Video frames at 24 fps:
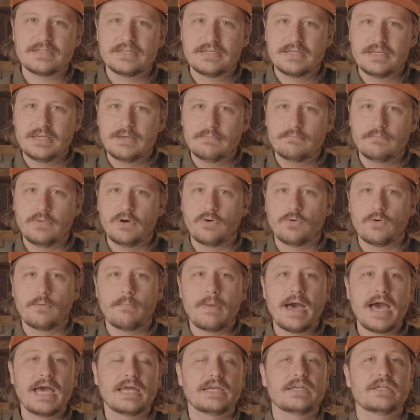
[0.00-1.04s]
but
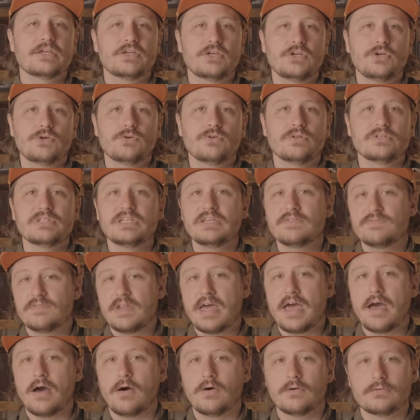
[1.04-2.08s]
reminding you to live
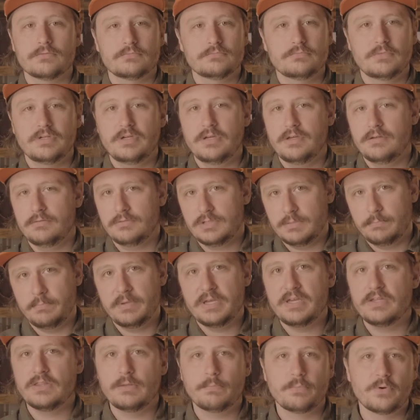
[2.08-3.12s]
now, to
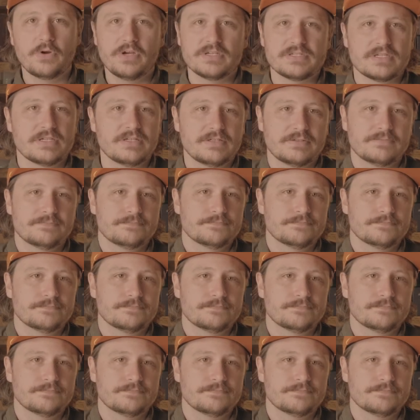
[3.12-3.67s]
be in the present.